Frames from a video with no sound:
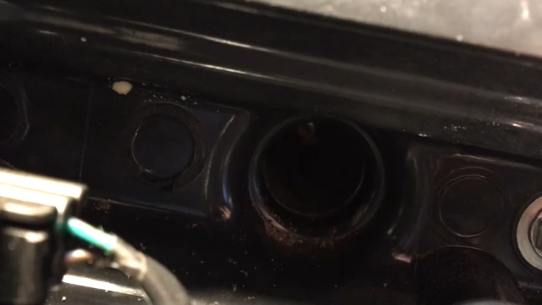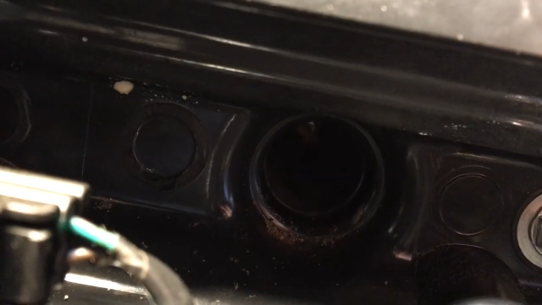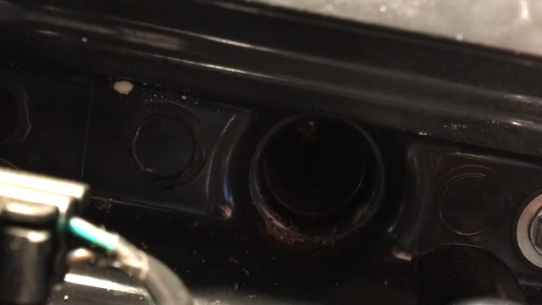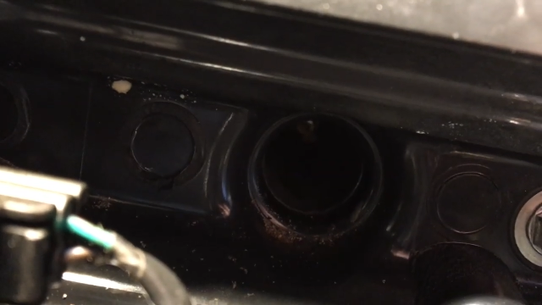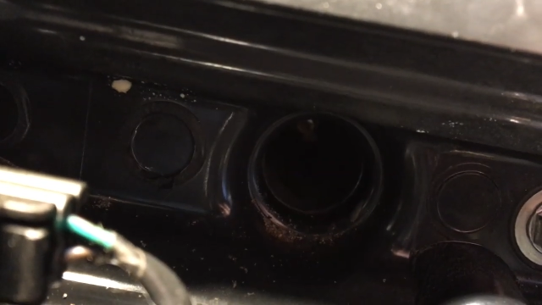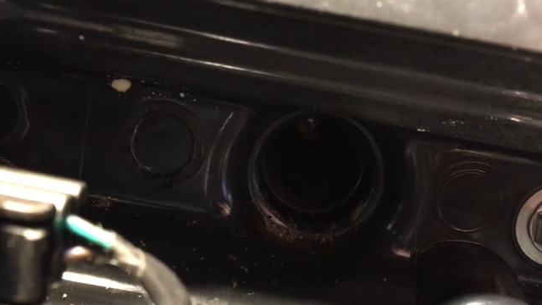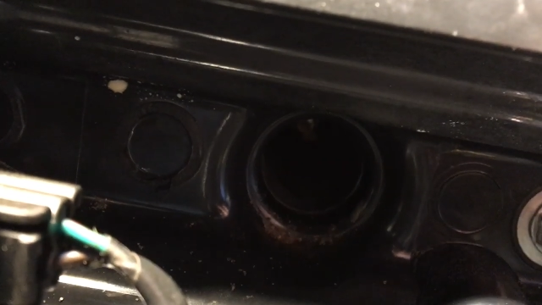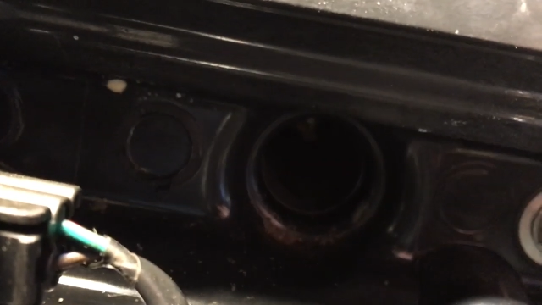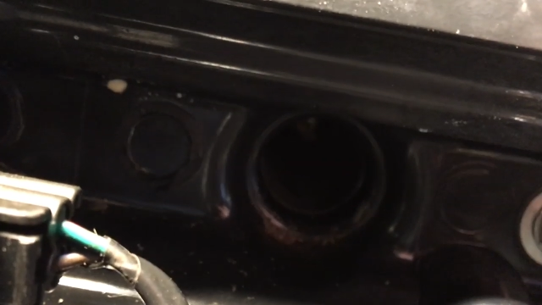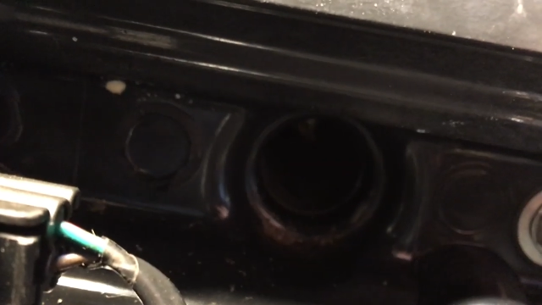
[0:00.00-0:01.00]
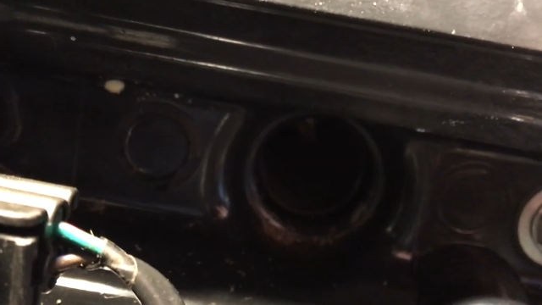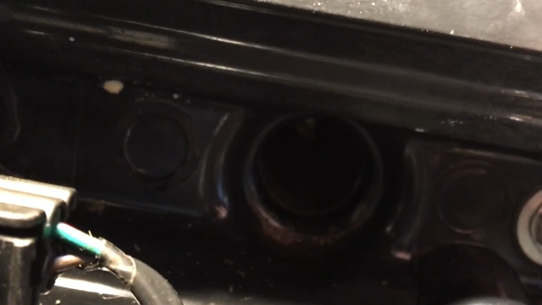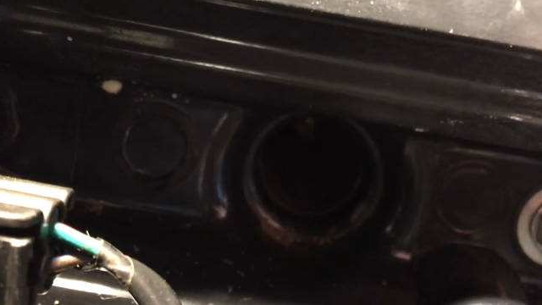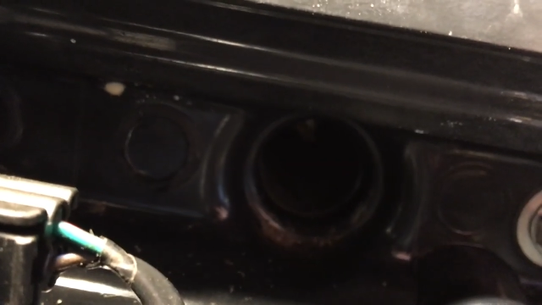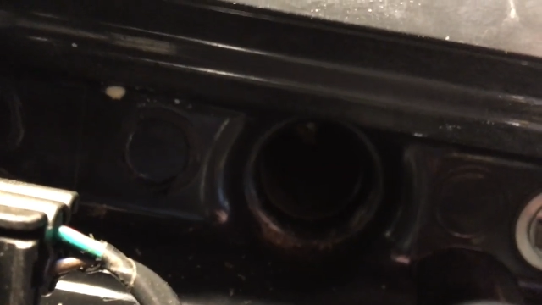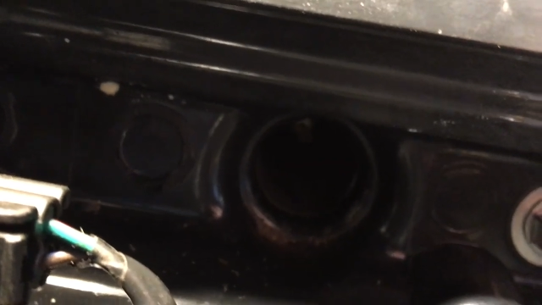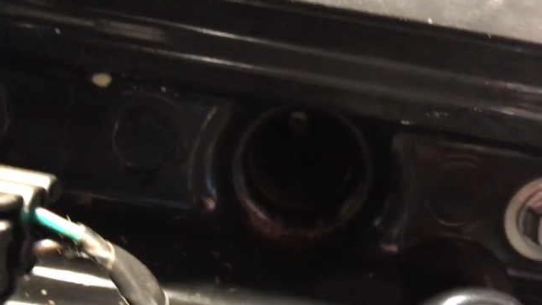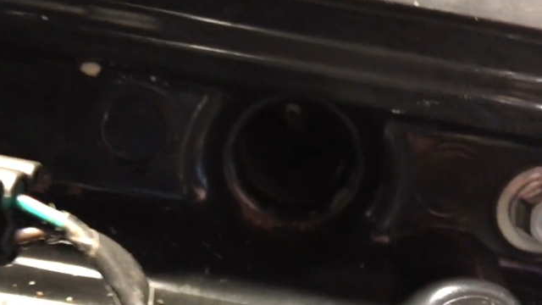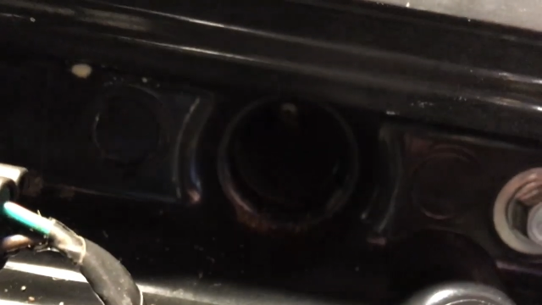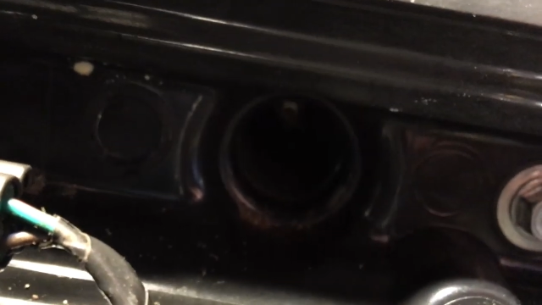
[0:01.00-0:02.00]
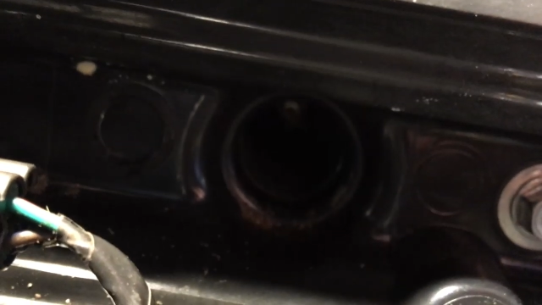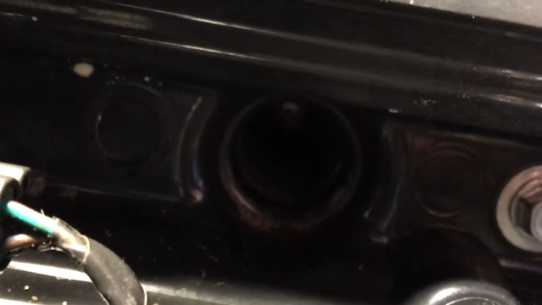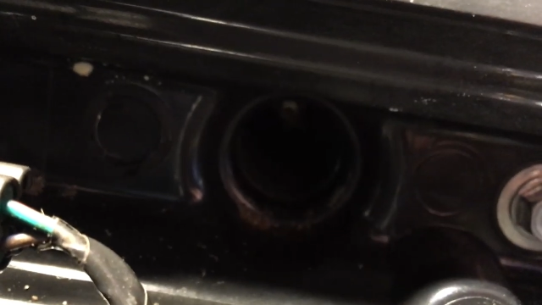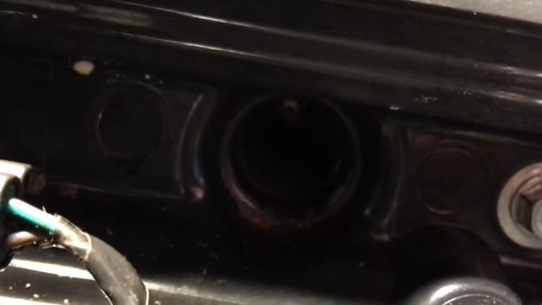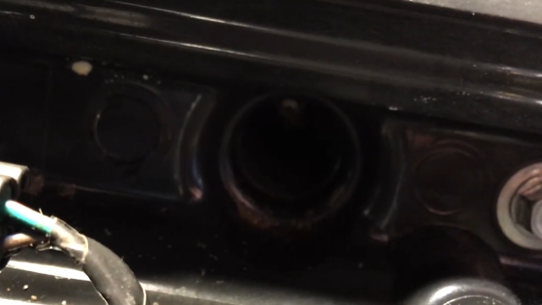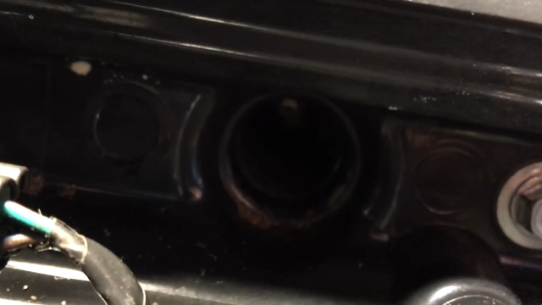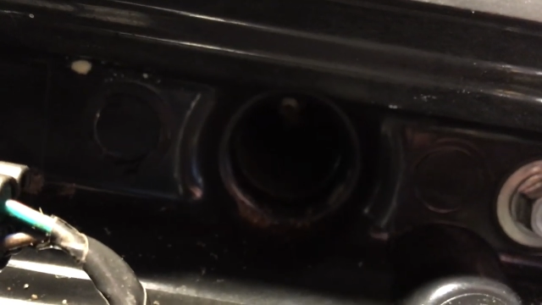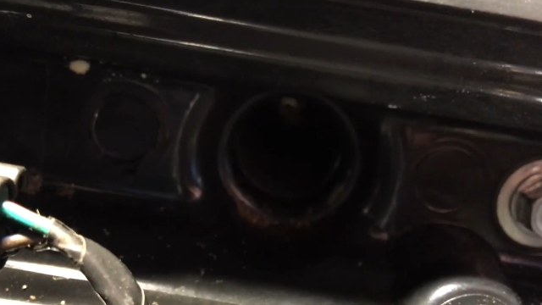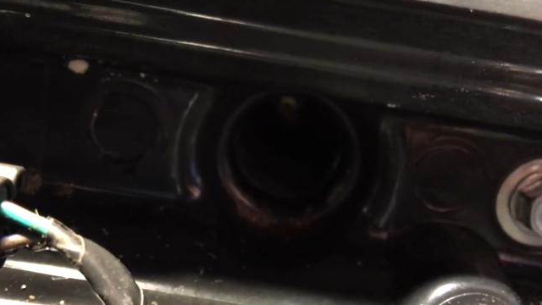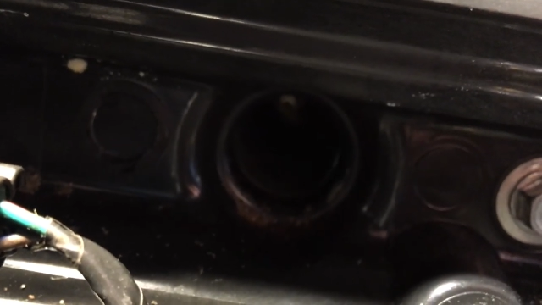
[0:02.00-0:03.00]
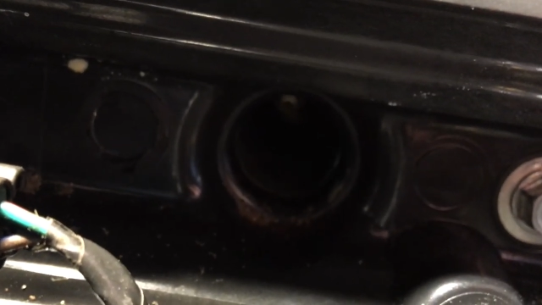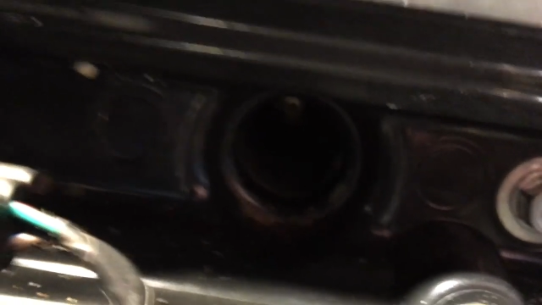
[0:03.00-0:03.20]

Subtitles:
Nobody's mouth can be seen.